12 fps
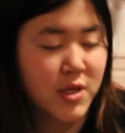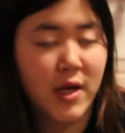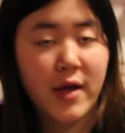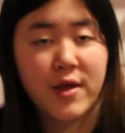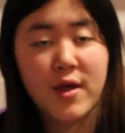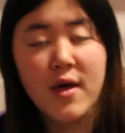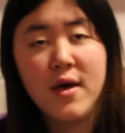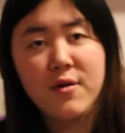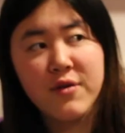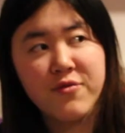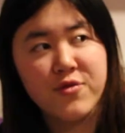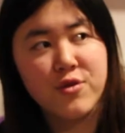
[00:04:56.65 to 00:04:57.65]
Like,
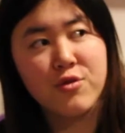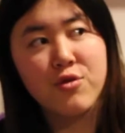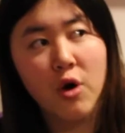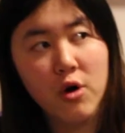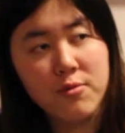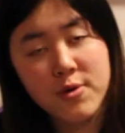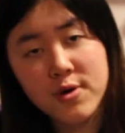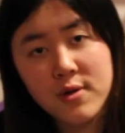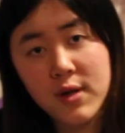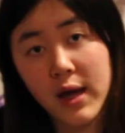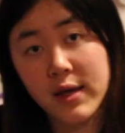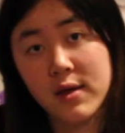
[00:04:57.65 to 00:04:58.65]
if you're normal,
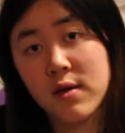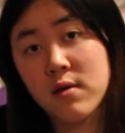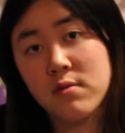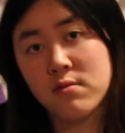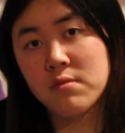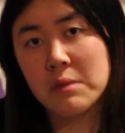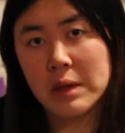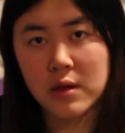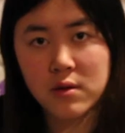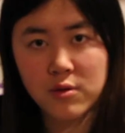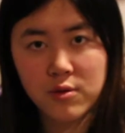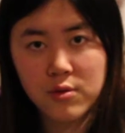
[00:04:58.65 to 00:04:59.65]
like me
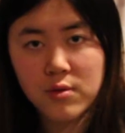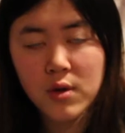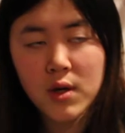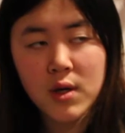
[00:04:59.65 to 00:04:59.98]
and you,